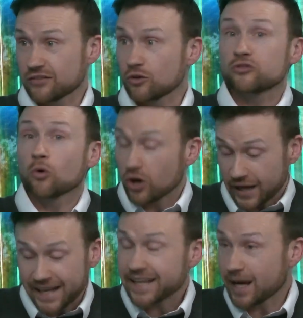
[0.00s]
So
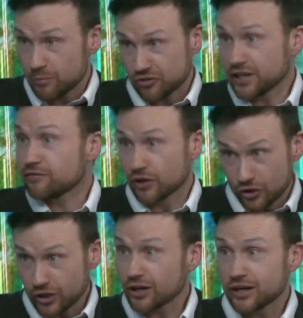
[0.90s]
organic chemistry, if you're
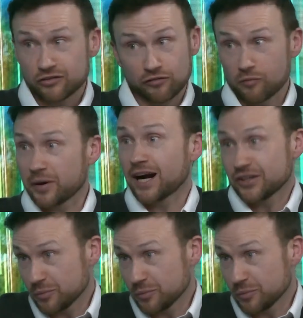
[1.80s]
good at learning stuff off by heart,